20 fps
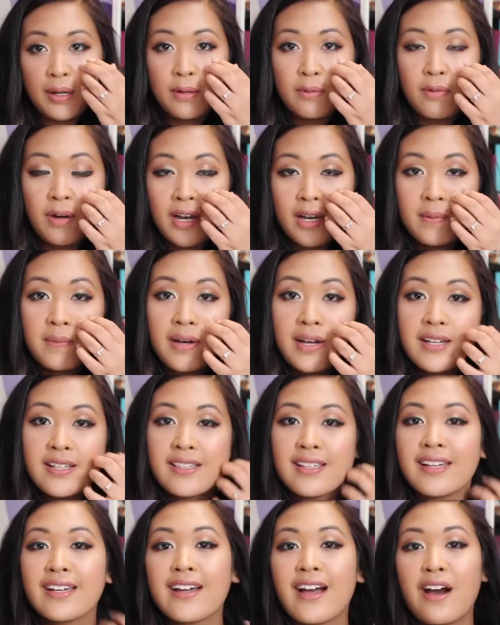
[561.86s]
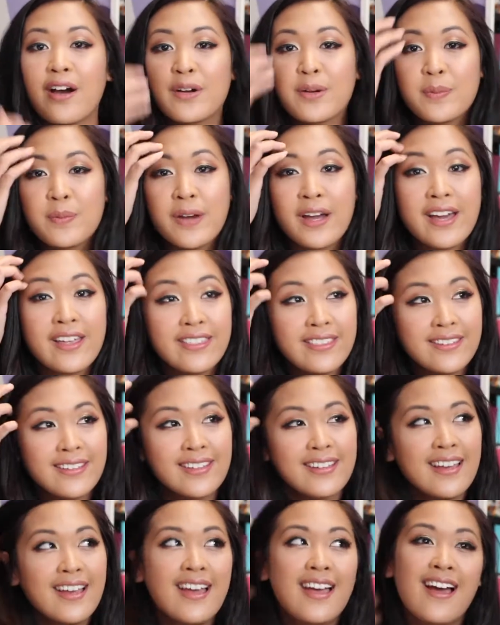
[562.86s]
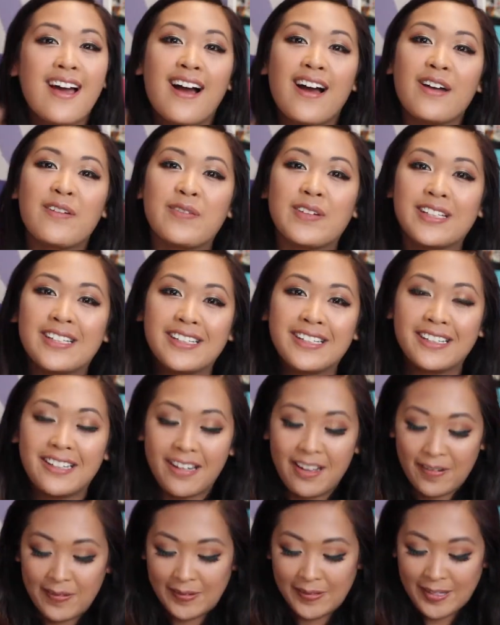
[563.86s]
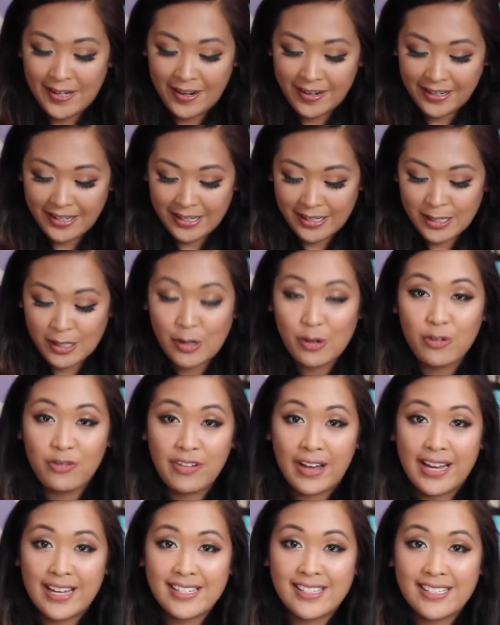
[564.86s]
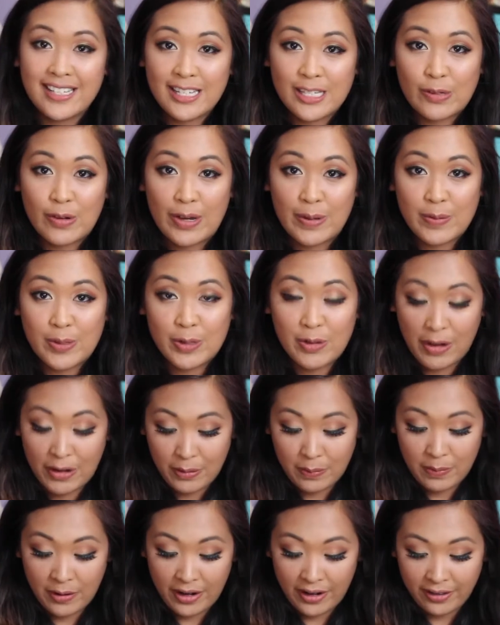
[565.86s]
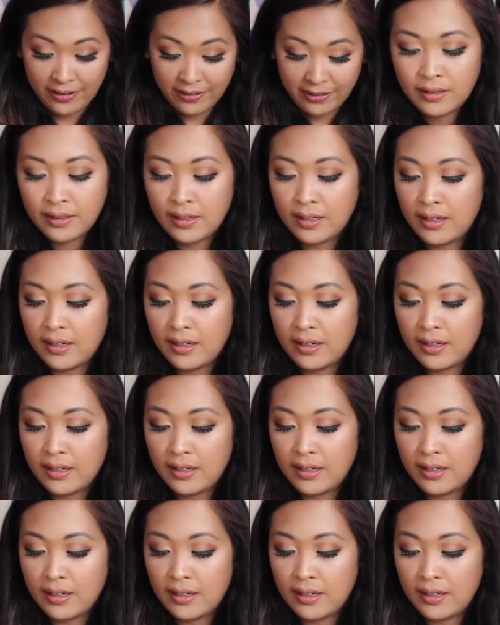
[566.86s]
And why am I like out of breath? I feel like I'm talking so fast, that's why I'm so out of breath.